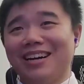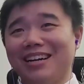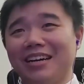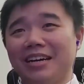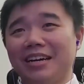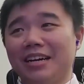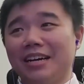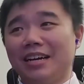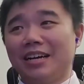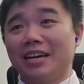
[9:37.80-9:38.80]

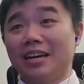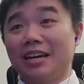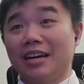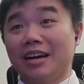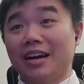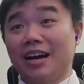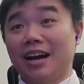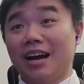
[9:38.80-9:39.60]
Nobody speaks.